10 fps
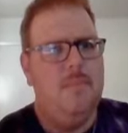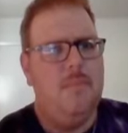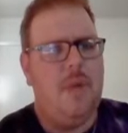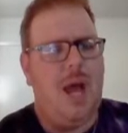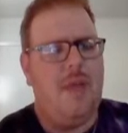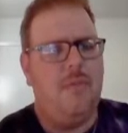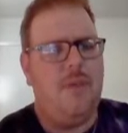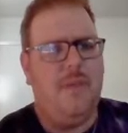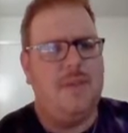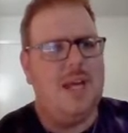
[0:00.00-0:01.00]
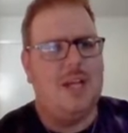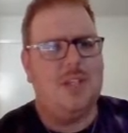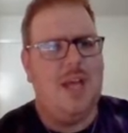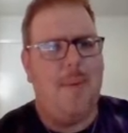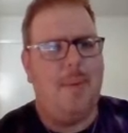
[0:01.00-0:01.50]
I don't think this
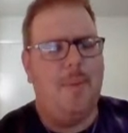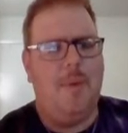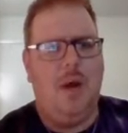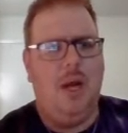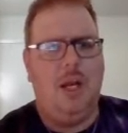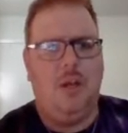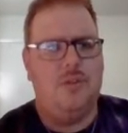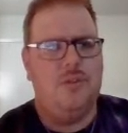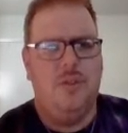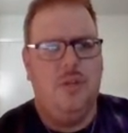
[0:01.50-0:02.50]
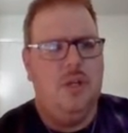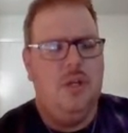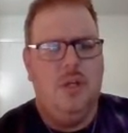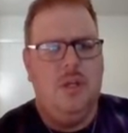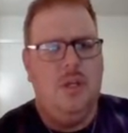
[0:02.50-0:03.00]
actually happened in the manga. This
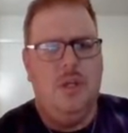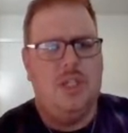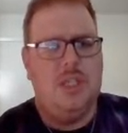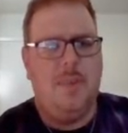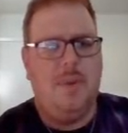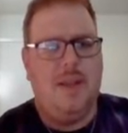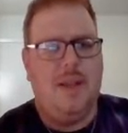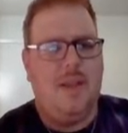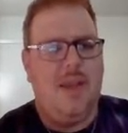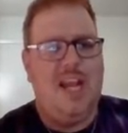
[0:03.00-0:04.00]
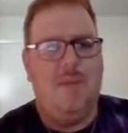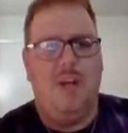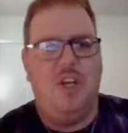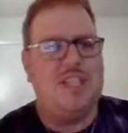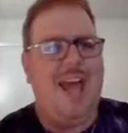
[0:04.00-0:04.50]
is something that the
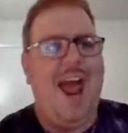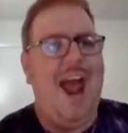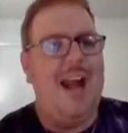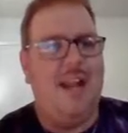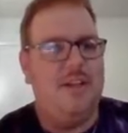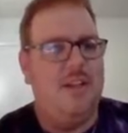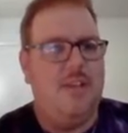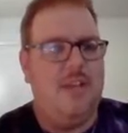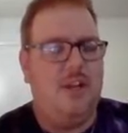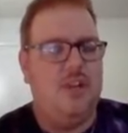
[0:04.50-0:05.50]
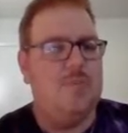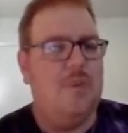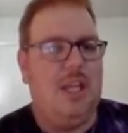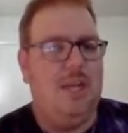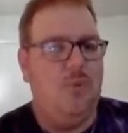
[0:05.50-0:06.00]
anime just added to the thing just to
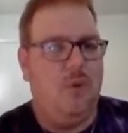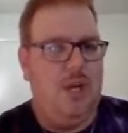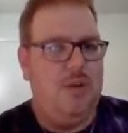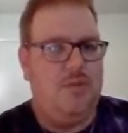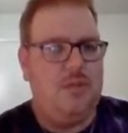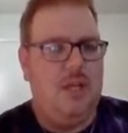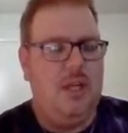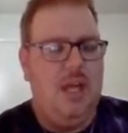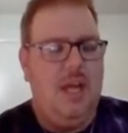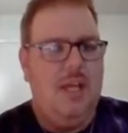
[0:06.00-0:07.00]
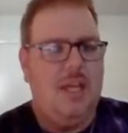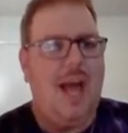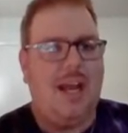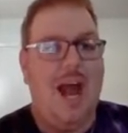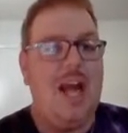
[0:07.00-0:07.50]
make it a little more interesting.
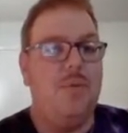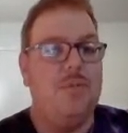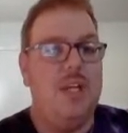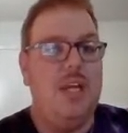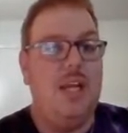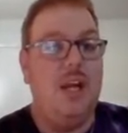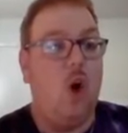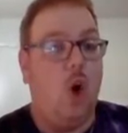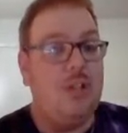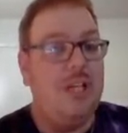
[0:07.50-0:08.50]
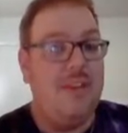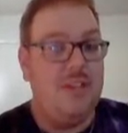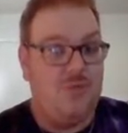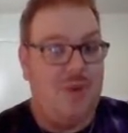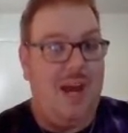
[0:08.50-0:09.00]
Yeah, Kaido was seen here only in
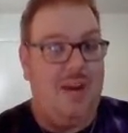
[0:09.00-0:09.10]
his dragon